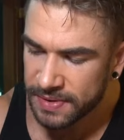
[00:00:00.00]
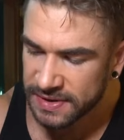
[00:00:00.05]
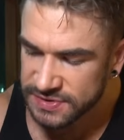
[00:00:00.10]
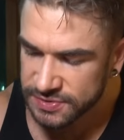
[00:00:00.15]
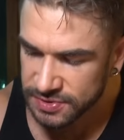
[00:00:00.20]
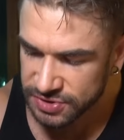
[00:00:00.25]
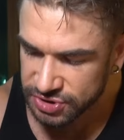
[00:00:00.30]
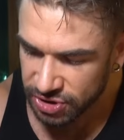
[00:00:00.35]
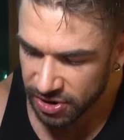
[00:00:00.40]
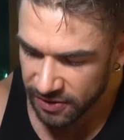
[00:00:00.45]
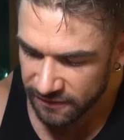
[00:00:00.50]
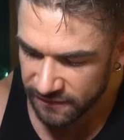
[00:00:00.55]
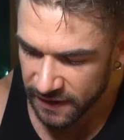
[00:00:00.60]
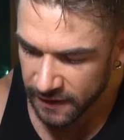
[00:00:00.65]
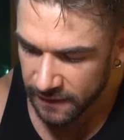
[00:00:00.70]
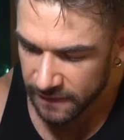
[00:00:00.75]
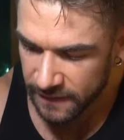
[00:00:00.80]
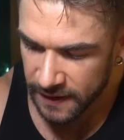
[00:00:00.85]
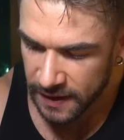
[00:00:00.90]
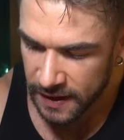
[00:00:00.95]
bits which are
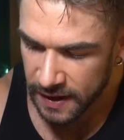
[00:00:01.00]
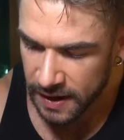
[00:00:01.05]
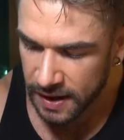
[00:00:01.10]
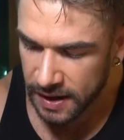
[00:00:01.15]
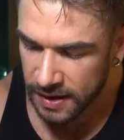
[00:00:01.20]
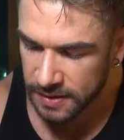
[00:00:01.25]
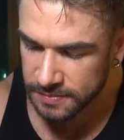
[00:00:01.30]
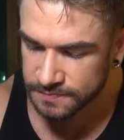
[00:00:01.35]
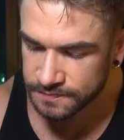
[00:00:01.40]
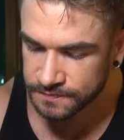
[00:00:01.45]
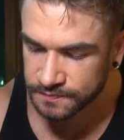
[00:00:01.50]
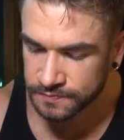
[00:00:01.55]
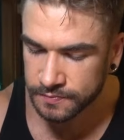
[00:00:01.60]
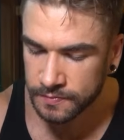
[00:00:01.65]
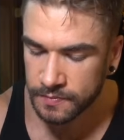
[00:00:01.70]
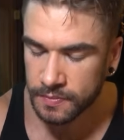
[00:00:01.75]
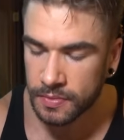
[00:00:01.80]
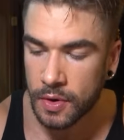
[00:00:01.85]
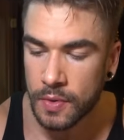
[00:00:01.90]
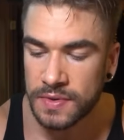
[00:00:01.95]
very,
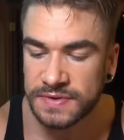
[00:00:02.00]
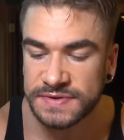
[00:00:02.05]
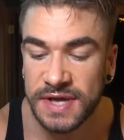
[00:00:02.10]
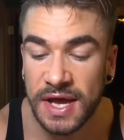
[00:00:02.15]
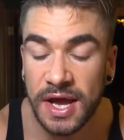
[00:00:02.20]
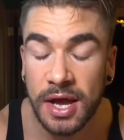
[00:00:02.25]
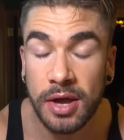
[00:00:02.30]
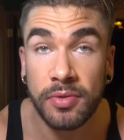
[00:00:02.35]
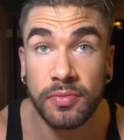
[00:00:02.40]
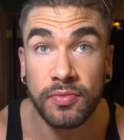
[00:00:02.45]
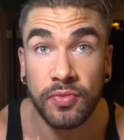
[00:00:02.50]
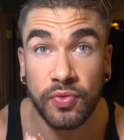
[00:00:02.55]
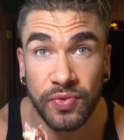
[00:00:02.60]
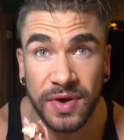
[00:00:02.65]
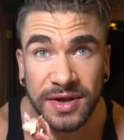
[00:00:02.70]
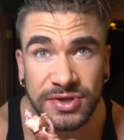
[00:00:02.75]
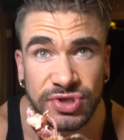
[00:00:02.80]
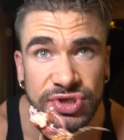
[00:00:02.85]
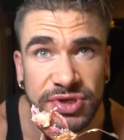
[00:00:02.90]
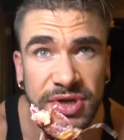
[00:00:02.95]
we'll say,
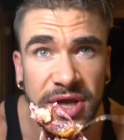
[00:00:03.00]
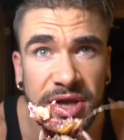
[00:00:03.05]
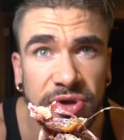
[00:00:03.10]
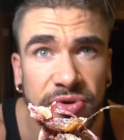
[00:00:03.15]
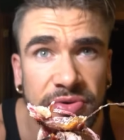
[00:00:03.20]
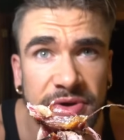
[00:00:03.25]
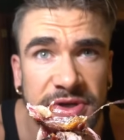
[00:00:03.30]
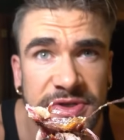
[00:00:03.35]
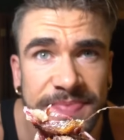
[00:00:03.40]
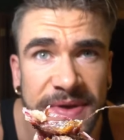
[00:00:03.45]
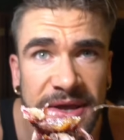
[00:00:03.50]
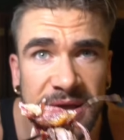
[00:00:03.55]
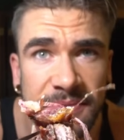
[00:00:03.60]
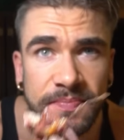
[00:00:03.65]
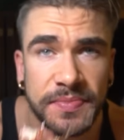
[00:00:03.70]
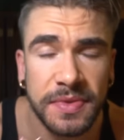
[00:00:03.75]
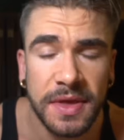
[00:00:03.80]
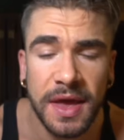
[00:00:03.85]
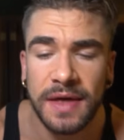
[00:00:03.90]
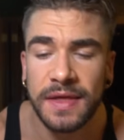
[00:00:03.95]
rich and crispy.
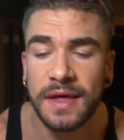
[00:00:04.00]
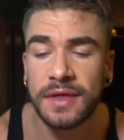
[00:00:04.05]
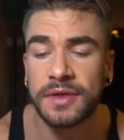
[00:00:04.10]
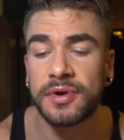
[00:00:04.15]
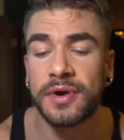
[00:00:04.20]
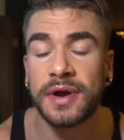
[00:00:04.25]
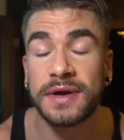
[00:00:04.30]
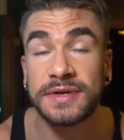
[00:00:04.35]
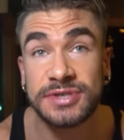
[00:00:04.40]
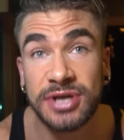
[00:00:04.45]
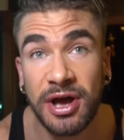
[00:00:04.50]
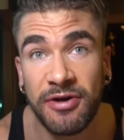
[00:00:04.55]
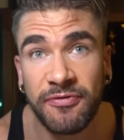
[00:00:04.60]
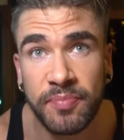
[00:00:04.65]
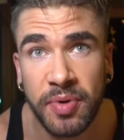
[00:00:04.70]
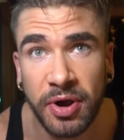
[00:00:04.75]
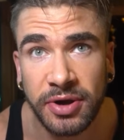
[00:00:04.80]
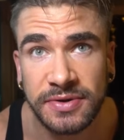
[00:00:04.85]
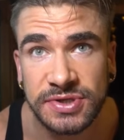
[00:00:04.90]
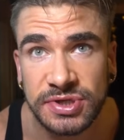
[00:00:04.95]
And then there are soft
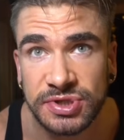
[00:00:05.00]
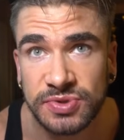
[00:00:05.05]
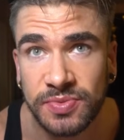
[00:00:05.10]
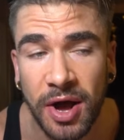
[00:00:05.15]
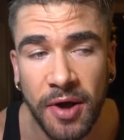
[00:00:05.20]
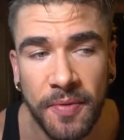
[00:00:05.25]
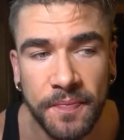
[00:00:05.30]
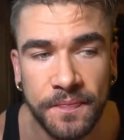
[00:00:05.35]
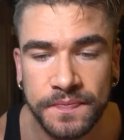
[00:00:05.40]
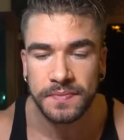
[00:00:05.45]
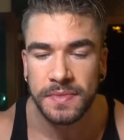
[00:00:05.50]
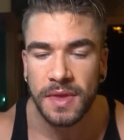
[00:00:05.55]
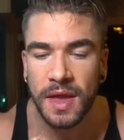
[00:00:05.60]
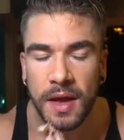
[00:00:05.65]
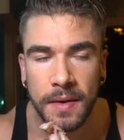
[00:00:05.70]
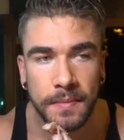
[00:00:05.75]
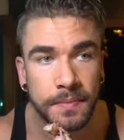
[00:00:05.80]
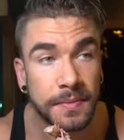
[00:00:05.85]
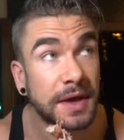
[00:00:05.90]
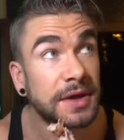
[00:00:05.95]
parts as well.
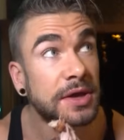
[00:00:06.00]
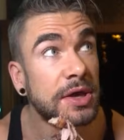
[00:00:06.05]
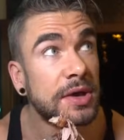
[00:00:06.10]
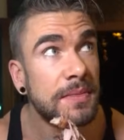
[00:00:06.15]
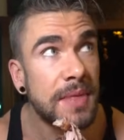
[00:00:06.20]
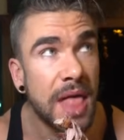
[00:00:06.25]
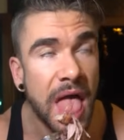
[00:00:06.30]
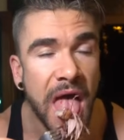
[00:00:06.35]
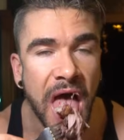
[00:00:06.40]
Thank you.